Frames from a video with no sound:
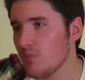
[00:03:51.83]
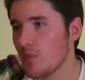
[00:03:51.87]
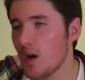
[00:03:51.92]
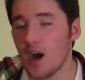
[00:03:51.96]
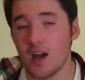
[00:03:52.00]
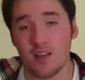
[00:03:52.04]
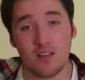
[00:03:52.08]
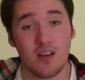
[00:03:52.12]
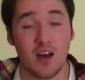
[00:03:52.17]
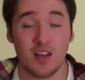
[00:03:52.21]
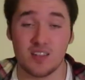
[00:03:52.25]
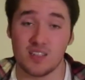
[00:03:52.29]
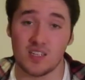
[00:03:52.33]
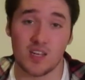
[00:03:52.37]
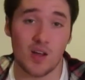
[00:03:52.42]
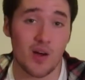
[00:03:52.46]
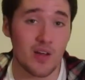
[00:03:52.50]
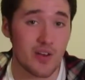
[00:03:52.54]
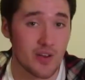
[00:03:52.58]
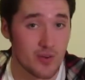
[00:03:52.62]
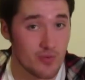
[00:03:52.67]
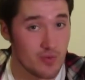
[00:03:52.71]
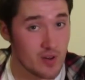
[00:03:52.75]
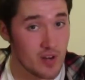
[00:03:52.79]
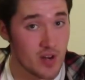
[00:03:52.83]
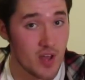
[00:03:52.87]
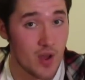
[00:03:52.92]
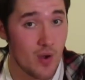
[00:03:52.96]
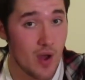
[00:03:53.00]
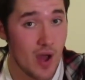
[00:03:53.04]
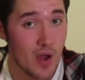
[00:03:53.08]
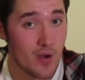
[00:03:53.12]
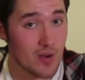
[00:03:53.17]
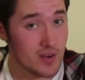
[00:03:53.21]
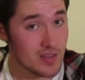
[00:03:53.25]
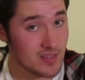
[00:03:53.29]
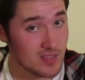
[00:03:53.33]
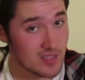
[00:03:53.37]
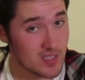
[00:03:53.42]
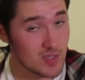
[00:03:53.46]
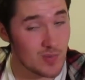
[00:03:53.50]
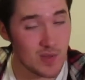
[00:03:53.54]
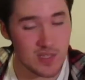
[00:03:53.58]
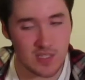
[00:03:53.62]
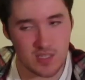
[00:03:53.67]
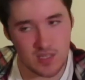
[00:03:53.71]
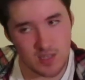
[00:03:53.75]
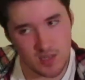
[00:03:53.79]
I don't know, I don't really know how it is in
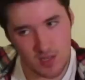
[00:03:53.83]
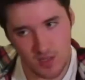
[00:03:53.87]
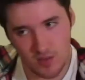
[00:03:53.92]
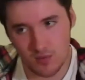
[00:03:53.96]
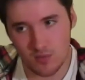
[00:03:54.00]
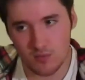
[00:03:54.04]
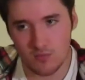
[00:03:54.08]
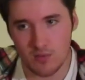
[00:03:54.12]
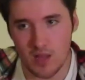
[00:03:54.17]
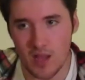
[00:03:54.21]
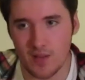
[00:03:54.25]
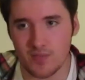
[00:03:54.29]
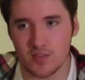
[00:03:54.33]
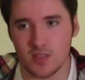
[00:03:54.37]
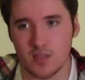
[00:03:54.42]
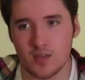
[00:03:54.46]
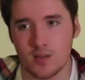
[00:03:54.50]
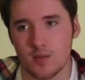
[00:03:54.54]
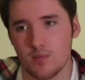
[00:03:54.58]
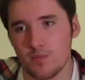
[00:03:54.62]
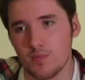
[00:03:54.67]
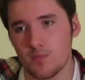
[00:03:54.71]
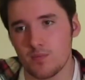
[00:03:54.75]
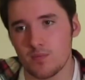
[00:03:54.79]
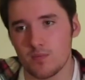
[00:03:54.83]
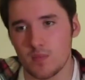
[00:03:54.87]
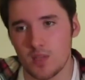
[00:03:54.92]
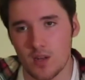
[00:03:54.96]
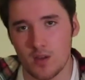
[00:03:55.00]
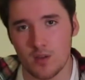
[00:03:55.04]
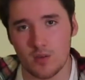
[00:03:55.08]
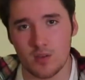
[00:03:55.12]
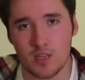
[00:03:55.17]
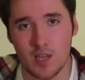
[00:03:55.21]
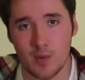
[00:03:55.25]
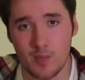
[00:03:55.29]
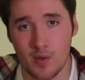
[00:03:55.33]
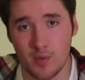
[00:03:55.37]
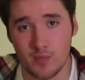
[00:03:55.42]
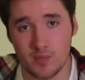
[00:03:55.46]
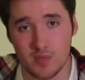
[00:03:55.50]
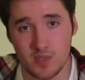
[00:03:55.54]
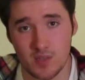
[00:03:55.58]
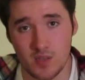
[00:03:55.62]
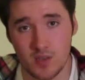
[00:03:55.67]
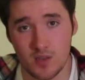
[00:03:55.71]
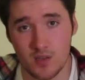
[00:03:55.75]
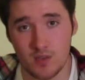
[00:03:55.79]
Switzerland. You'll have to, you know,
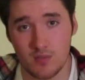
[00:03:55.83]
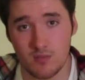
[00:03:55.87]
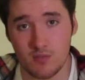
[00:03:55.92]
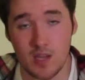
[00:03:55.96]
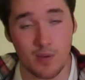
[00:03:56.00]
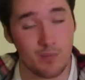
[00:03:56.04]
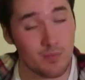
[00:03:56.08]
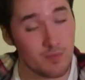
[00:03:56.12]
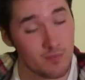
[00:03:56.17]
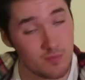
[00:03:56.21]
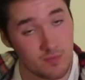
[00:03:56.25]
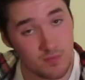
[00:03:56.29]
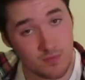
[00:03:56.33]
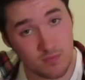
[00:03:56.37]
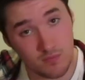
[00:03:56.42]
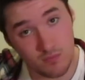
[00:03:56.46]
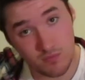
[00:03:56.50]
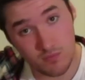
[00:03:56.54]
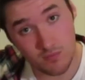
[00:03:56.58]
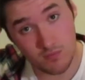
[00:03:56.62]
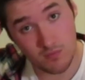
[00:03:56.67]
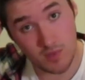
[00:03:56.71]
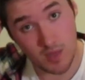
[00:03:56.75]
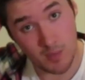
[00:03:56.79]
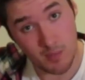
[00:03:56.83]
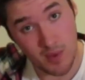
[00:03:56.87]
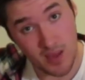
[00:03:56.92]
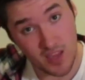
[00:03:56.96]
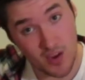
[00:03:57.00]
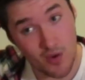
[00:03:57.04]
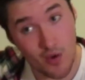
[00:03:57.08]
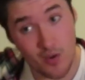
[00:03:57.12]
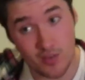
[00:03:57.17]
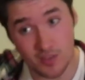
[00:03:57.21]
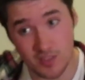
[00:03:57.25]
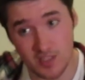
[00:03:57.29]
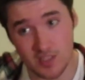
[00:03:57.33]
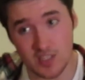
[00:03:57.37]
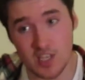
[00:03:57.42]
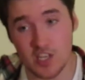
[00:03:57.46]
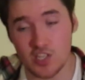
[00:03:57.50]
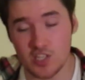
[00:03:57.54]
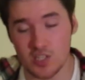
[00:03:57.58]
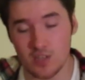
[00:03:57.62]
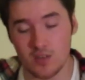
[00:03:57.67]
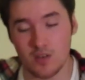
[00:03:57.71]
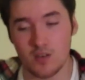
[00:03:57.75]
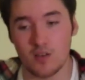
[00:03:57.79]
come and make your own
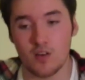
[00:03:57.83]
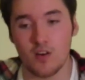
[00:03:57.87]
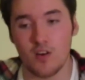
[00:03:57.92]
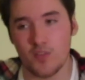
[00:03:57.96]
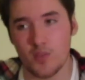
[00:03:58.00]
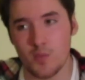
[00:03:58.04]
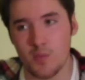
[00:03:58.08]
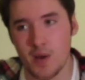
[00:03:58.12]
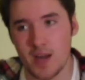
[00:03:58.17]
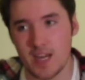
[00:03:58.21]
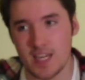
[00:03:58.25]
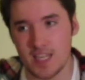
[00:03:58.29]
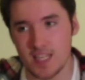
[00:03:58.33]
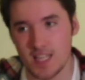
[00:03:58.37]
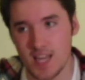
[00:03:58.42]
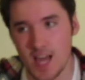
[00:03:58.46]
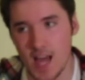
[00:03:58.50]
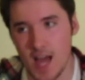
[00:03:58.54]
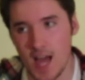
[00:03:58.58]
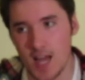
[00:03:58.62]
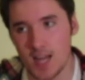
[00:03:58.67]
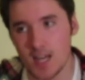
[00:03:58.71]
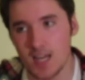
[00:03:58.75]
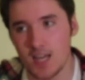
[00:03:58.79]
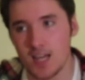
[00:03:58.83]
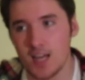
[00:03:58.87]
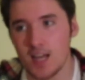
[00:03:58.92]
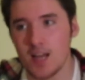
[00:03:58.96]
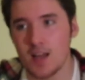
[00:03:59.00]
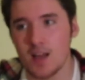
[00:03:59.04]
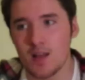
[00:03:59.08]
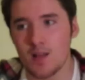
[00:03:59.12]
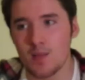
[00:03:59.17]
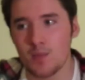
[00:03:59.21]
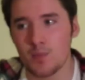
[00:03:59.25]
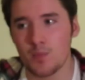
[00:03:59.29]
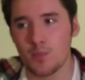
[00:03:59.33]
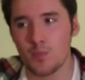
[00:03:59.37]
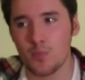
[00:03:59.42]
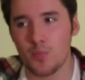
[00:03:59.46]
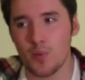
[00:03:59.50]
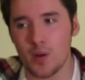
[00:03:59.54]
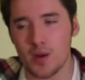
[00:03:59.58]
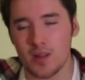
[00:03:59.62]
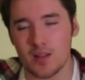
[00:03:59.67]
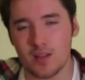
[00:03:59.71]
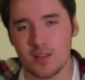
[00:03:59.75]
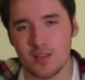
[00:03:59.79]
decision off the back of that.
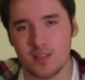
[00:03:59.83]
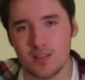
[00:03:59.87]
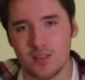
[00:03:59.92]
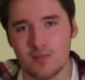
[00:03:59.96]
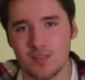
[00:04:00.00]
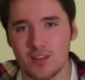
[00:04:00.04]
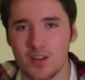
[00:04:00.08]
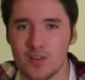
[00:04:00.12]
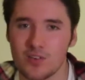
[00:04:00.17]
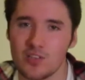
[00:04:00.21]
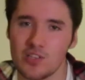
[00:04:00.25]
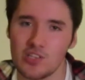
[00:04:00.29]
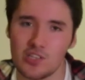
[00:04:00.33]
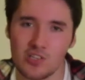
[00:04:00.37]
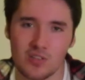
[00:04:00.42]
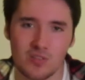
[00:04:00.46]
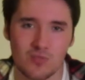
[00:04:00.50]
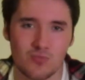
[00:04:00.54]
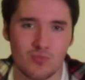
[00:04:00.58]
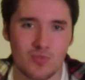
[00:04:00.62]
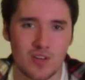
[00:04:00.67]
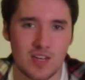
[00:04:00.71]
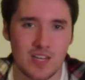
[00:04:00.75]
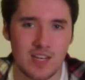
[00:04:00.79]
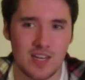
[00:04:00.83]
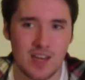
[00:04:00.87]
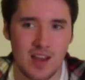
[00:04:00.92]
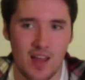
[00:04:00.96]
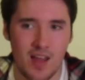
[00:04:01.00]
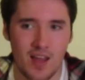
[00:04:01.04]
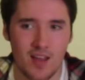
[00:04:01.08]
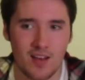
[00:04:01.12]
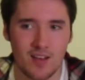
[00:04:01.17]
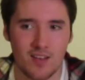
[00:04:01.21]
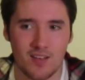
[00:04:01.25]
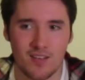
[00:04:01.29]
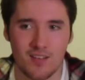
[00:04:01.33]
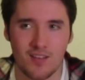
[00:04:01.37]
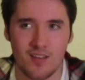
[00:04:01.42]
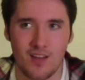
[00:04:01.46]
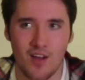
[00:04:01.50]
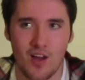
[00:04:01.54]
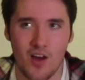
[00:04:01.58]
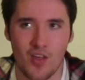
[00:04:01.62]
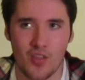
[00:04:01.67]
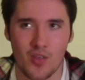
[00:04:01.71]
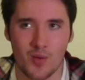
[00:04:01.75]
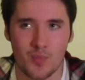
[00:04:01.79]
But, you know, you shouldn't really let
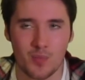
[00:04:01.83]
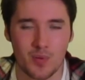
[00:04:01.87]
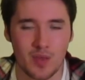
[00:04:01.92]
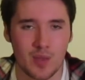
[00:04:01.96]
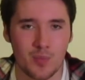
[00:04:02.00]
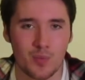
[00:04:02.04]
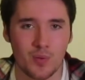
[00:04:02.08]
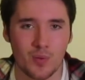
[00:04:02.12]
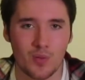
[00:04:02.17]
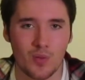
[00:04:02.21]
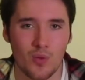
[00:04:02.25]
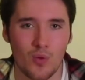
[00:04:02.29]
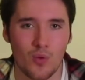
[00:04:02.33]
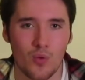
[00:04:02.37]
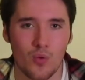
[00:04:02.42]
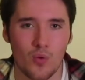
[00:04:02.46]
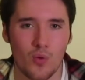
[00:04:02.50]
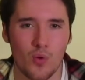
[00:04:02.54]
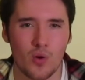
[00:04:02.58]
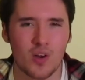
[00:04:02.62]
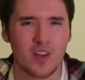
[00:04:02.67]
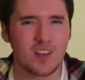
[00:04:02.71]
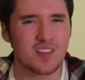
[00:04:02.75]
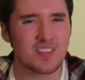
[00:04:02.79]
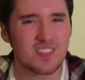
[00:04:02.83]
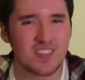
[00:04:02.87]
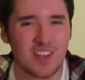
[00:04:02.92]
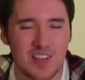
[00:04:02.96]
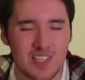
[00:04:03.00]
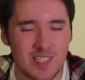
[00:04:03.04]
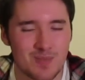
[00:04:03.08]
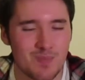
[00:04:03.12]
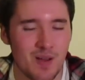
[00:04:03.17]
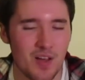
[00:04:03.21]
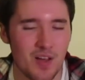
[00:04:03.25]
other people or concerns